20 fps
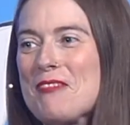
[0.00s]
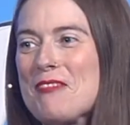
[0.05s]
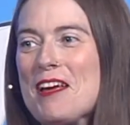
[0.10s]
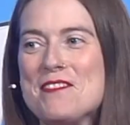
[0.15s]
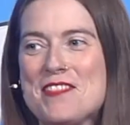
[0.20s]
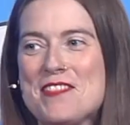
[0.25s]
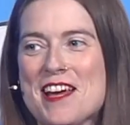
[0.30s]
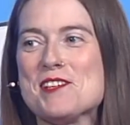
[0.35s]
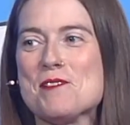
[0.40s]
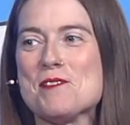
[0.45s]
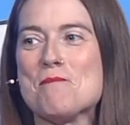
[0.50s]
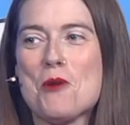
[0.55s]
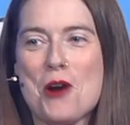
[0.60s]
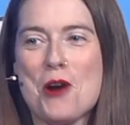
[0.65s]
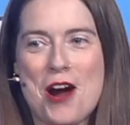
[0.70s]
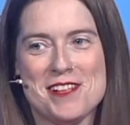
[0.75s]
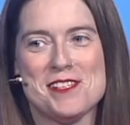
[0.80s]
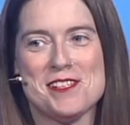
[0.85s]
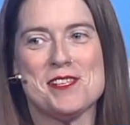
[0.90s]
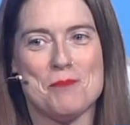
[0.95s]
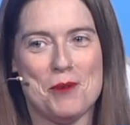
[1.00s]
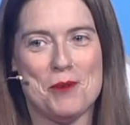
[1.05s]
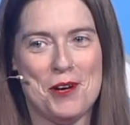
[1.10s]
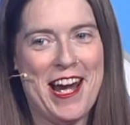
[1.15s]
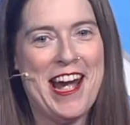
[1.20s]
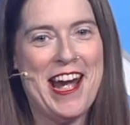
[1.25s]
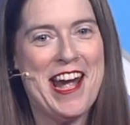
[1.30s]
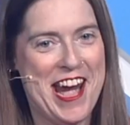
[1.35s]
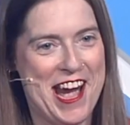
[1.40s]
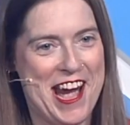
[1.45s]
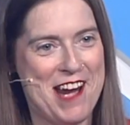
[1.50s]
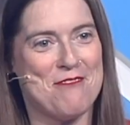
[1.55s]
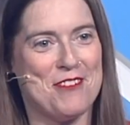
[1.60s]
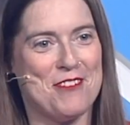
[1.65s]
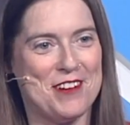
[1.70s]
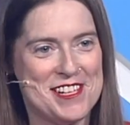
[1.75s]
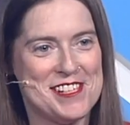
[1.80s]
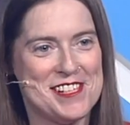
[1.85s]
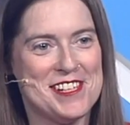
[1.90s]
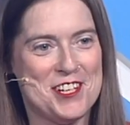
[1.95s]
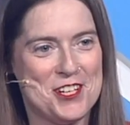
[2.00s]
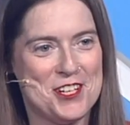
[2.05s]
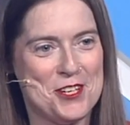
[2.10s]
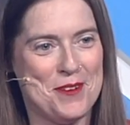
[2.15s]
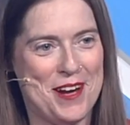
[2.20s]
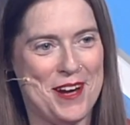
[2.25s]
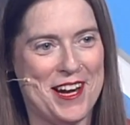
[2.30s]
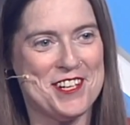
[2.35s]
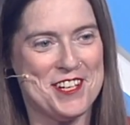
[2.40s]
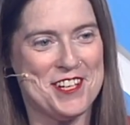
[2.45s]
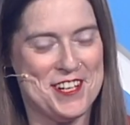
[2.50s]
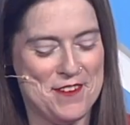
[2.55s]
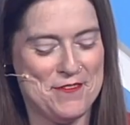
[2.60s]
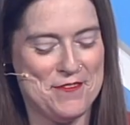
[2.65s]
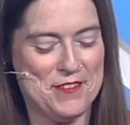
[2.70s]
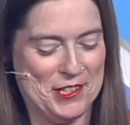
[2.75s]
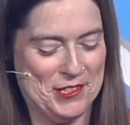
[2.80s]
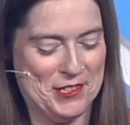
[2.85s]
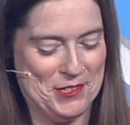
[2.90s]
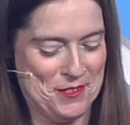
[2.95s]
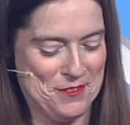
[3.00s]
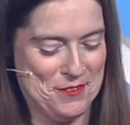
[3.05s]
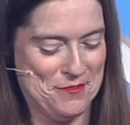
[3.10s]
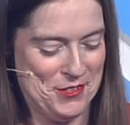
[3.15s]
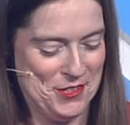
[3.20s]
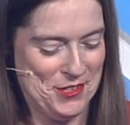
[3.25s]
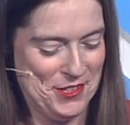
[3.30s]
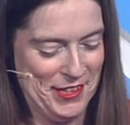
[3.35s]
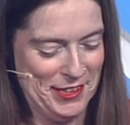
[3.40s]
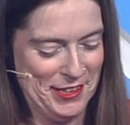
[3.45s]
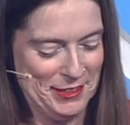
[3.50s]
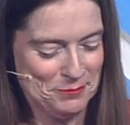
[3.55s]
There's a bright spot in every situation if you look for it.